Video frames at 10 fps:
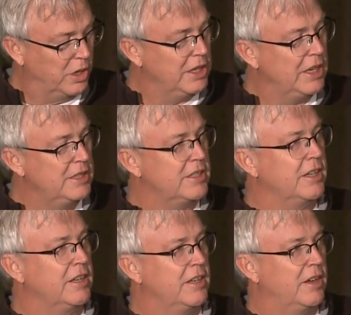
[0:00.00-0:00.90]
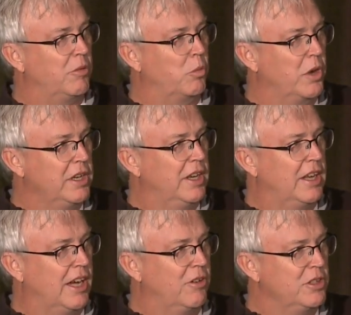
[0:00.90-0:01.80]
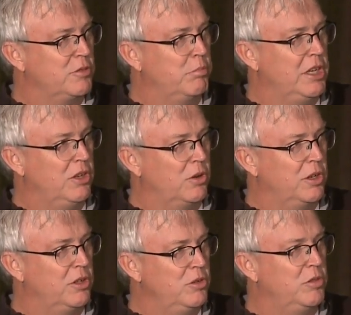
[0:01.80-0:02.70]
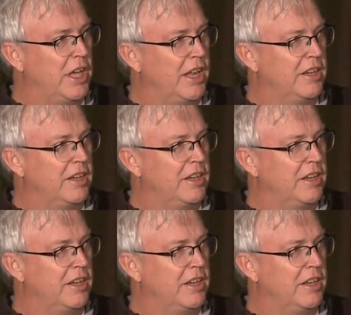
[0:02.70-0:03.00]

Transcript: is it? How does Minneota do that?